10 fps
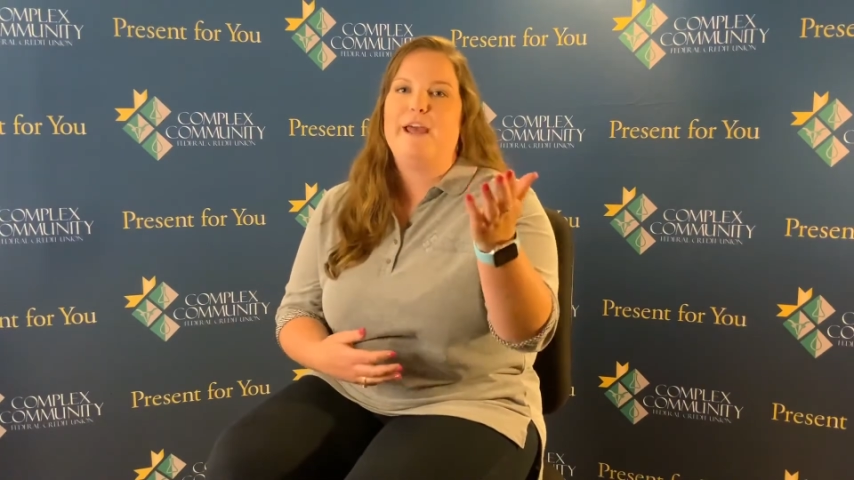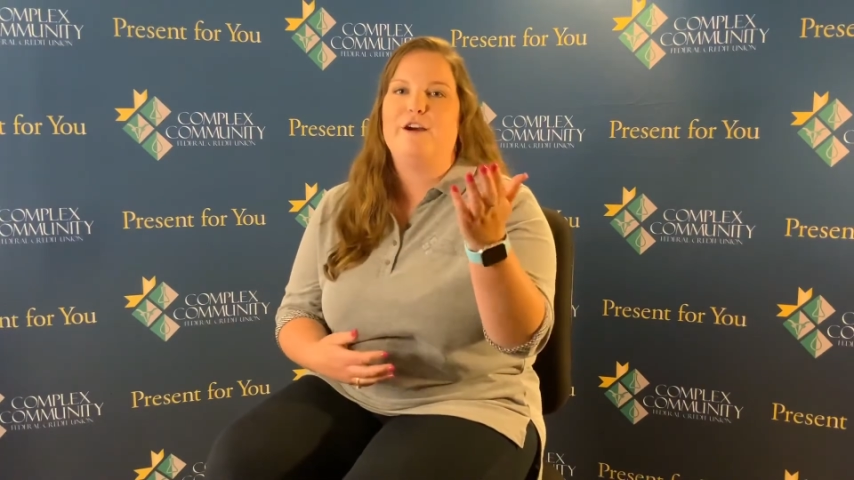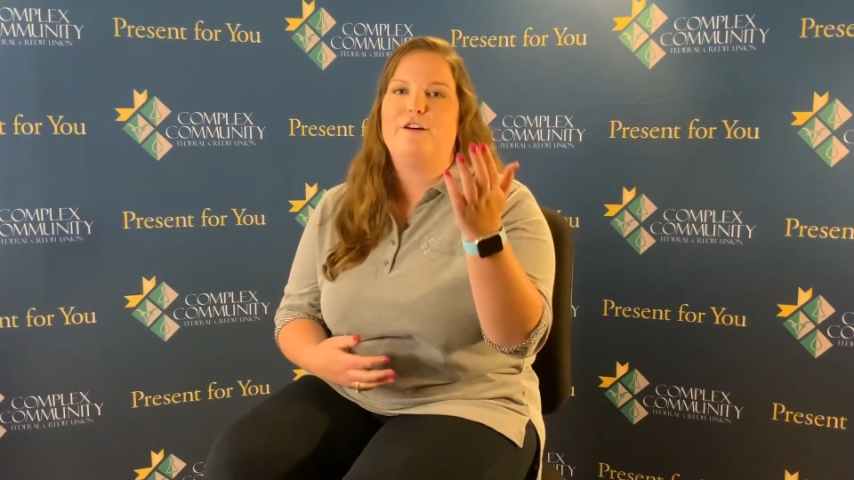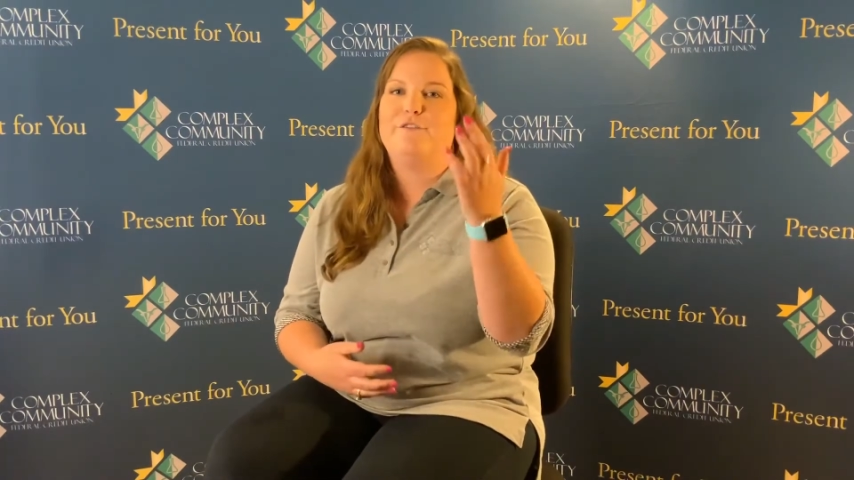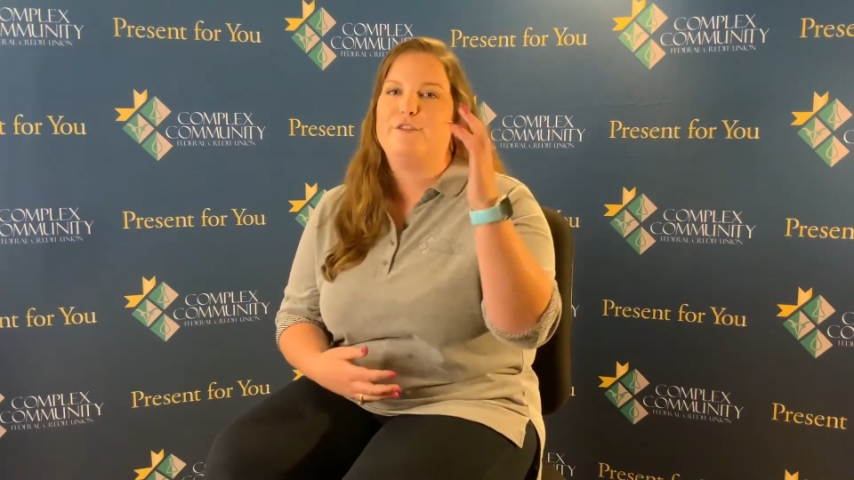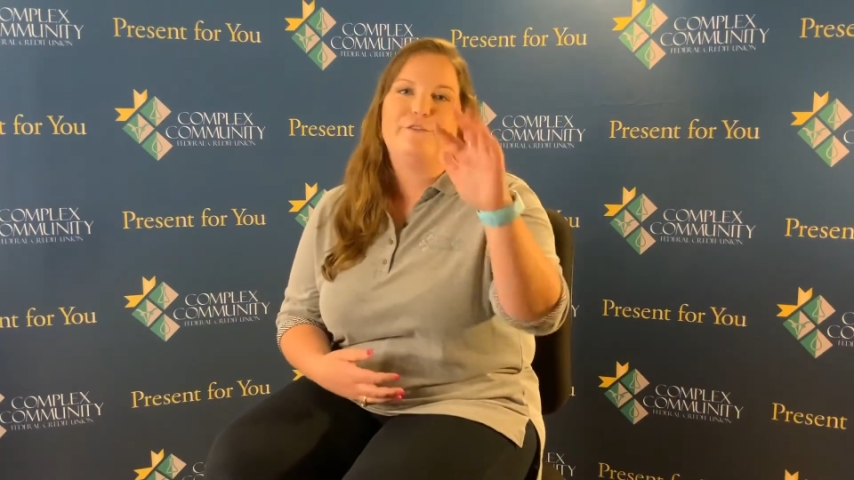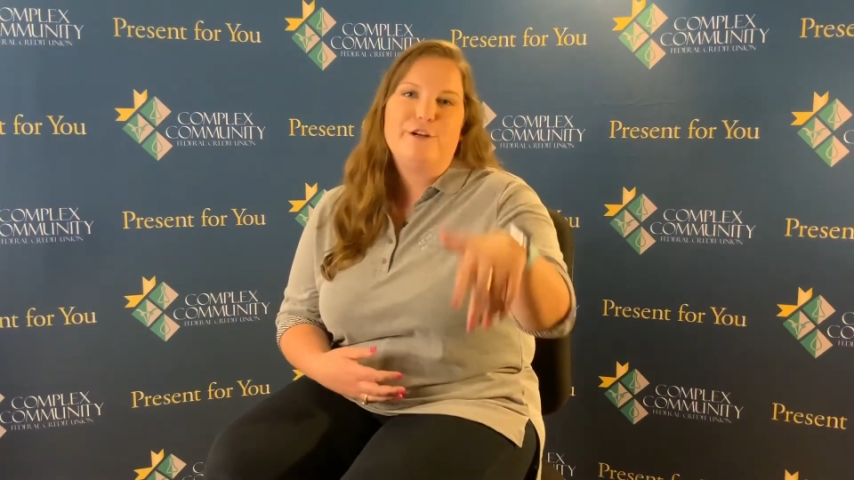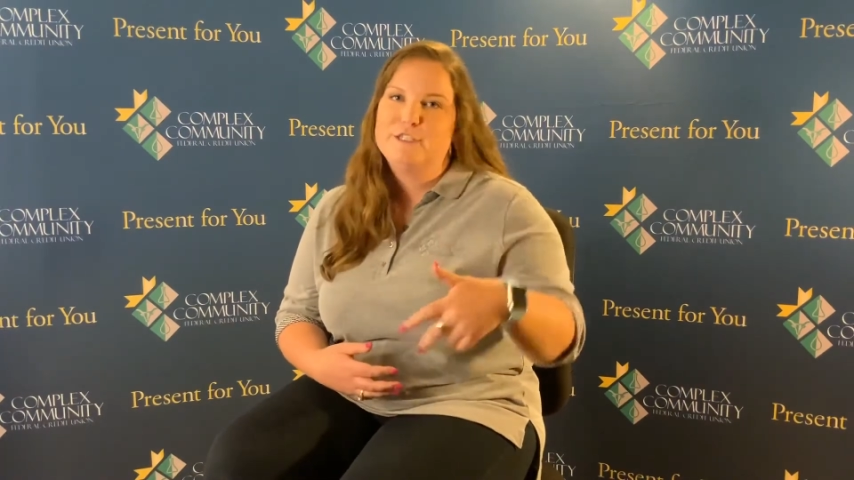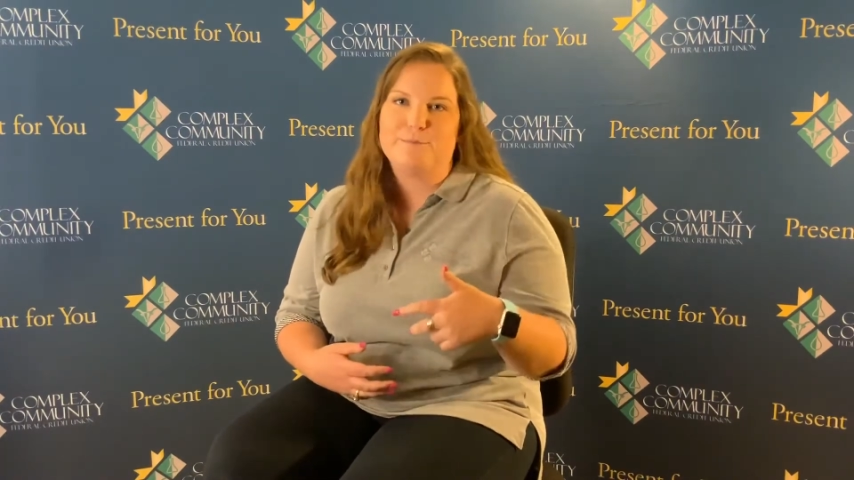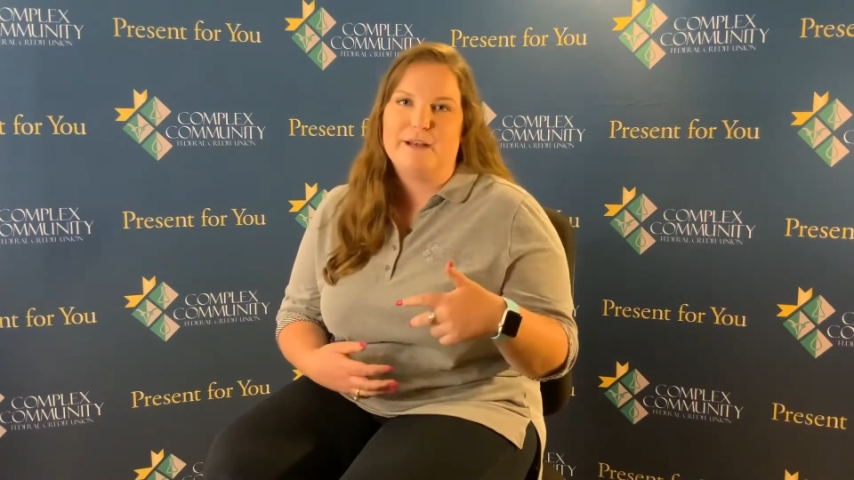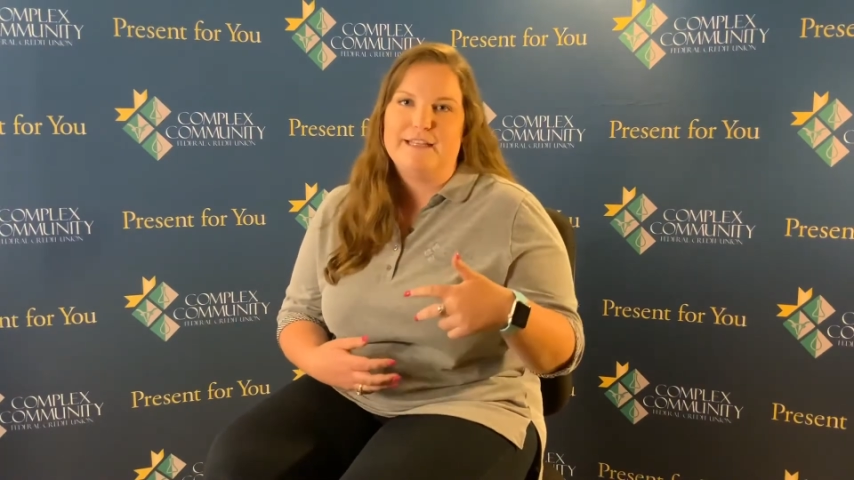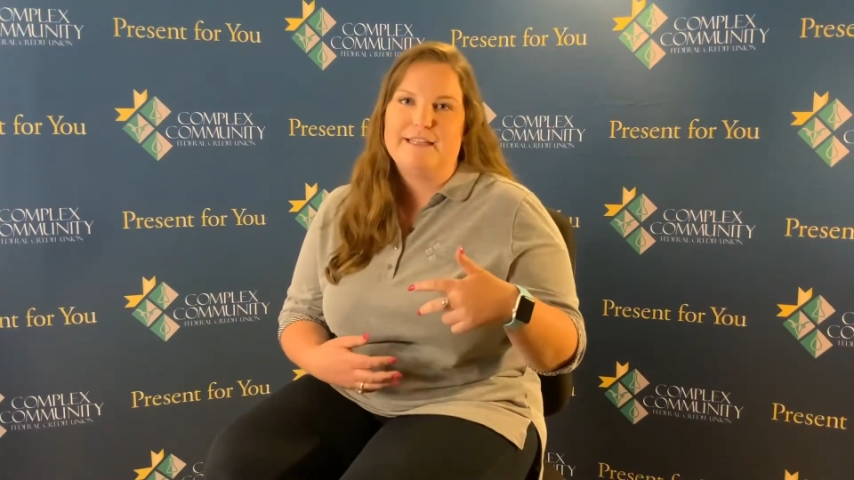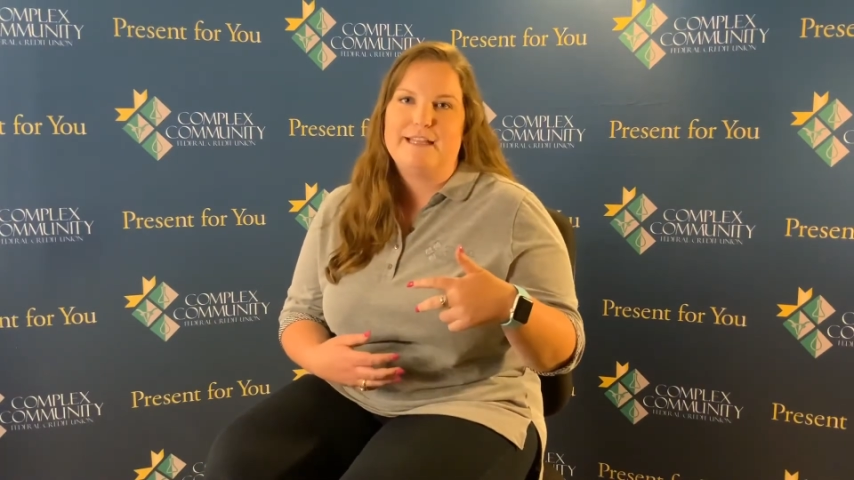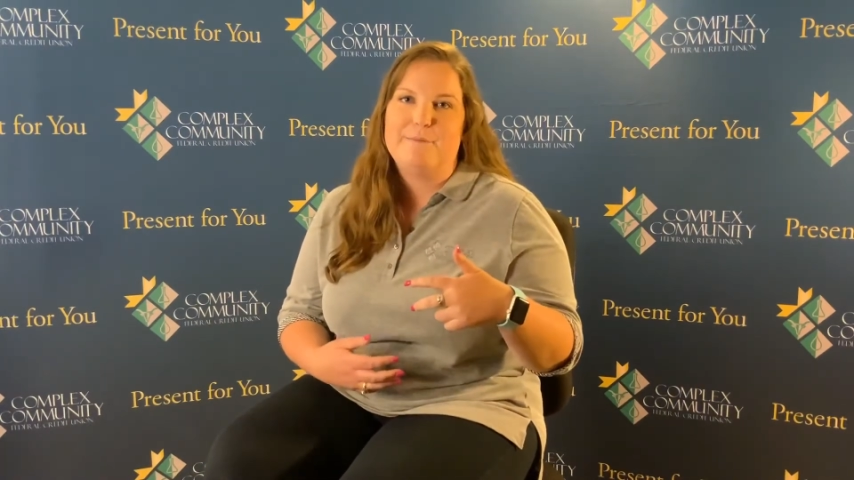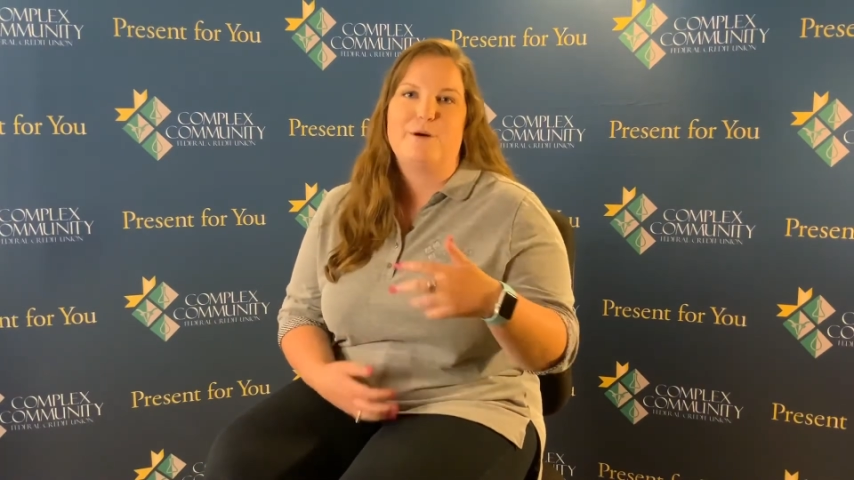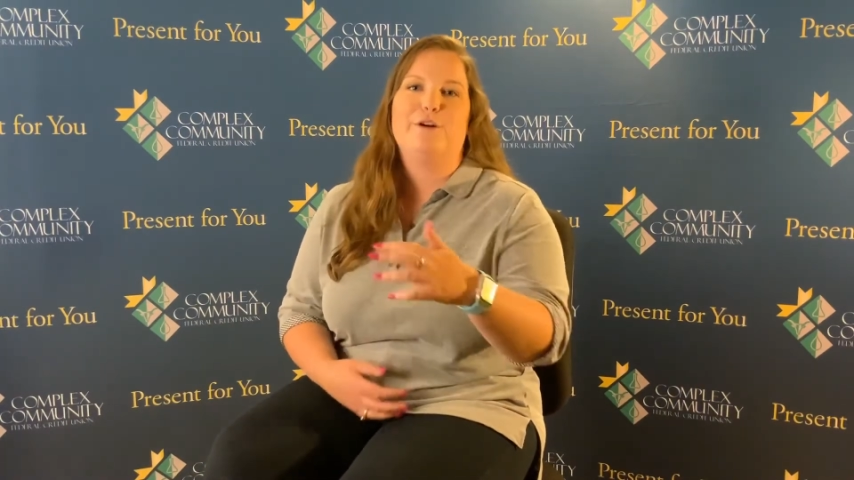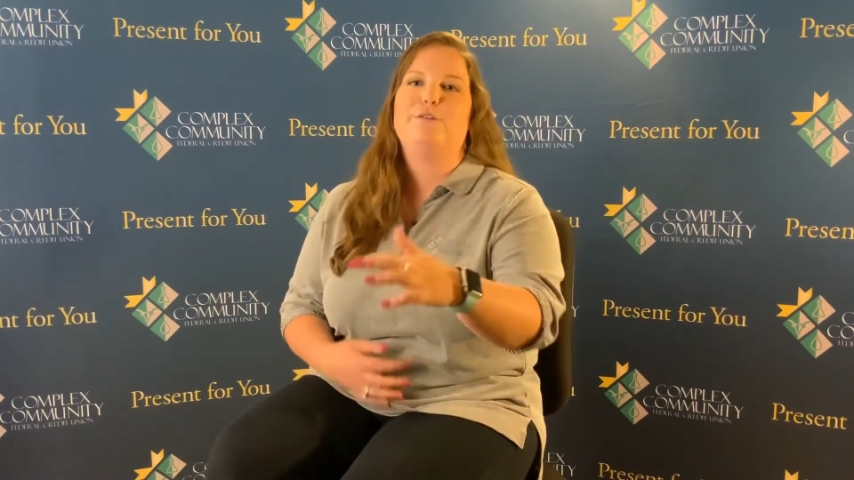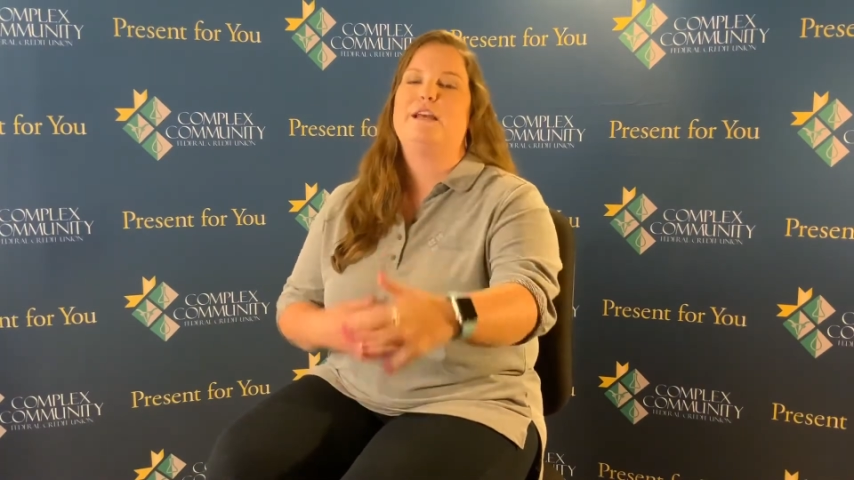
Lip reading: off the first money that they borrowed,